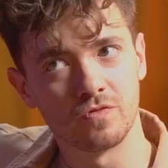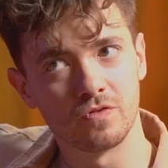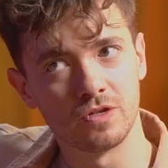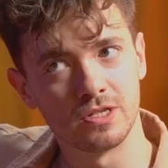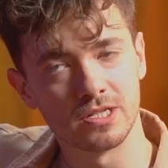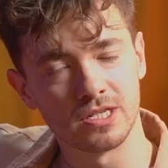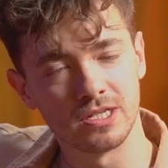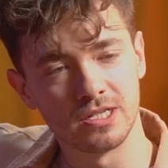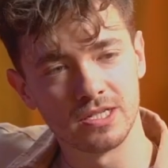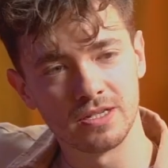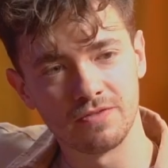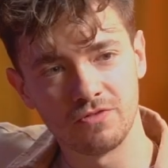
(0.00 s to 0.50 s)
for
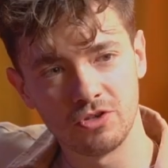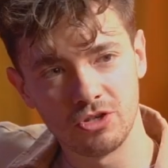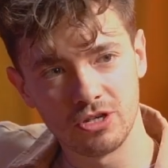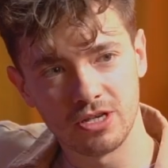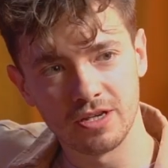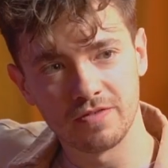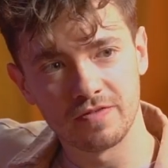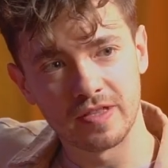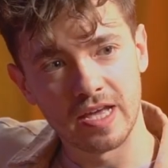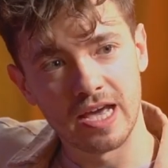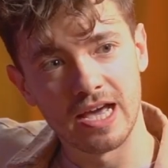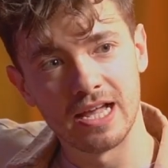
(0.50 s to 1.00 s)
instance, if you
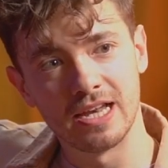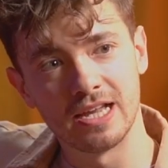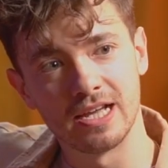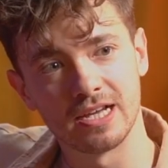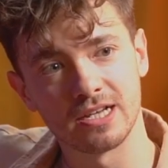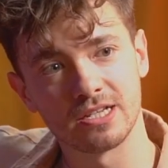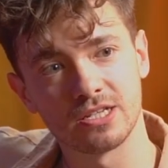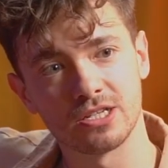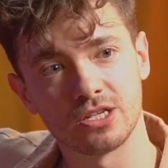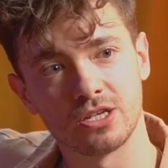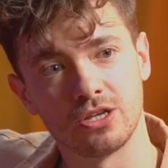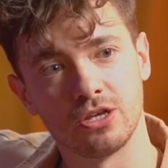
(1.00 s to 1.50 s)
give the
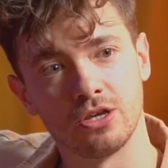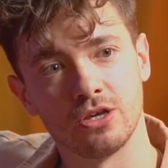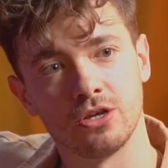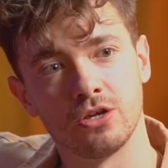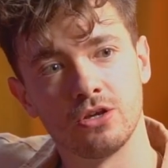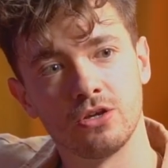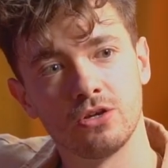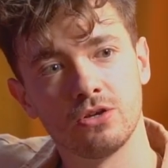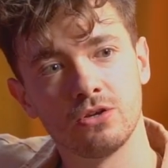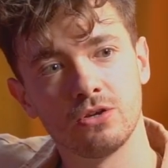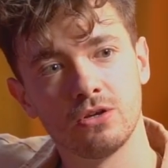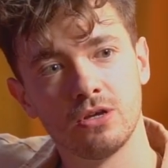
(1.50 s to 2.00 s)
LX
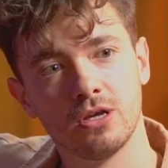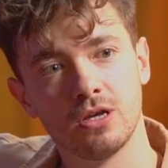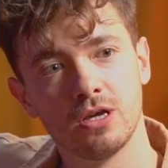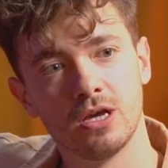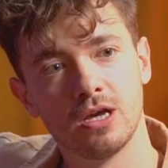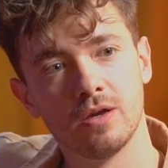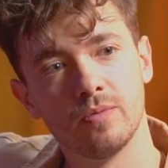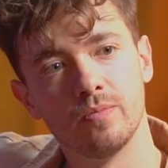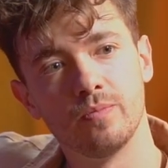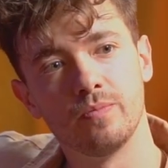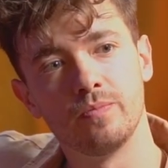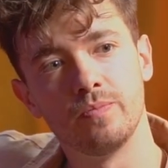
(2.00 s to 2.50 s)
cue
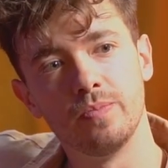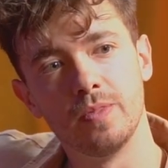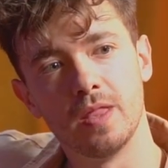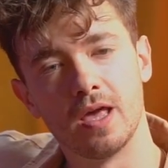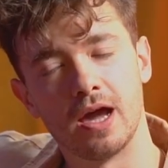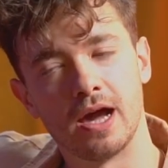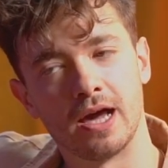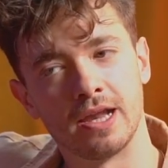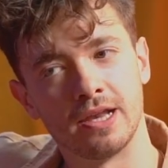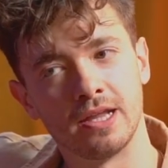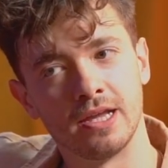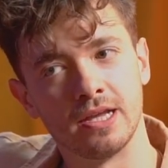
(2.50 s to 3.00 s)

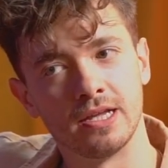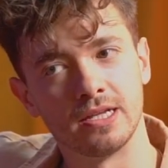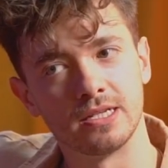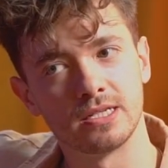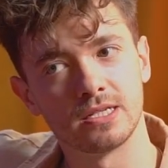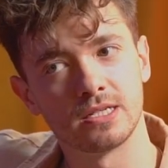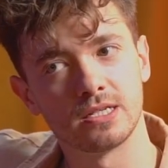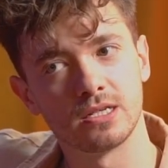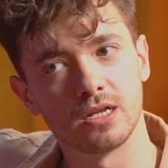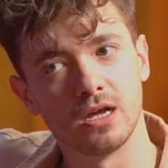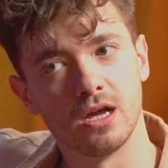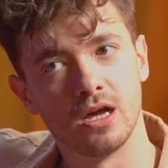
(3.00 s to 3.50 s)
and
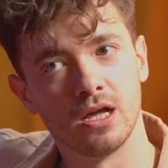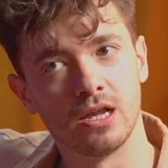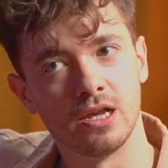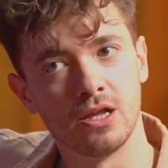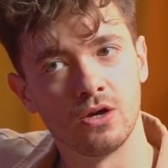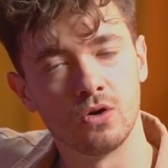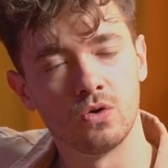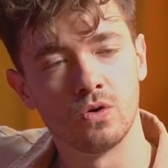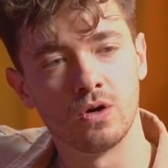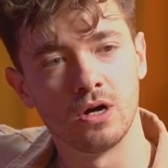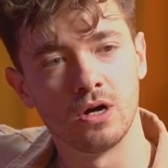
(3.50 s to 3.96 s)
it's a little